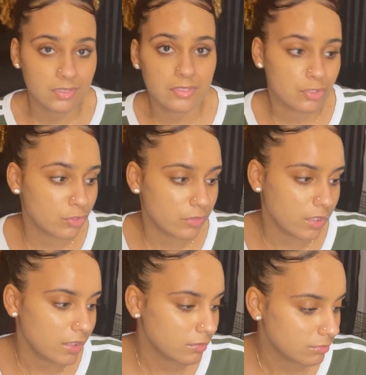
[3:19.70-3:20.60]

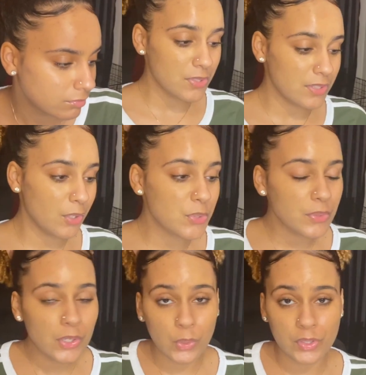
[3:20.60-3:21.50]
truthfully. Those were
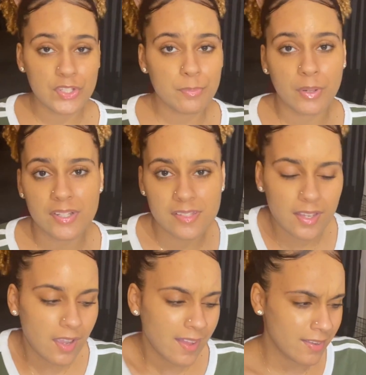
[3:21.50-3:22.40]
the only two purses I got.